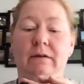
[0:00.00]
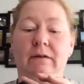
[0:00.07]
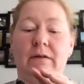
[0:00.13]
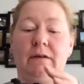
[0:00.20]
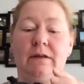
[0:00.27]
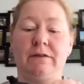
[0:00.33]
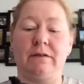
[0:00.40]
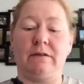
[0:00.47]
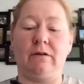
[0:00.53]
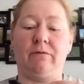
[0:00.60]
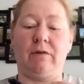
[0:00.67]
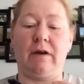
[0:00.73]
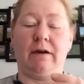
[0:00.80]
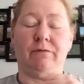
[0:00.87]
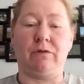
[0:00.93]
Liz is
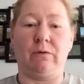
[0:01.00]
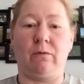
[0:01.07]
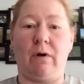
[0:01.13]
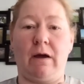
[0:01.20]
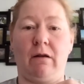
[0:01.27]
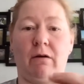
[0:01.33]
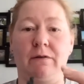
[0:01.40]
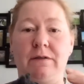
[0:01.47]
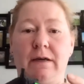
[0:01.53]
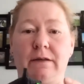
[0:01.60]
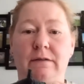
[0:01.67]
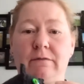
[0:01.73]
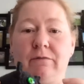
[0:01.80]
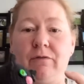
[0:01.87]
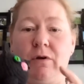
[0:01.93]
lovely. I've done quite a lot of
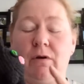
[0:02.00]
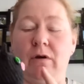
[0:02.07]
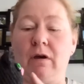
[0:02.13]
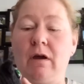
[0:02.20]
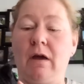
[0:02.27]
testing for her,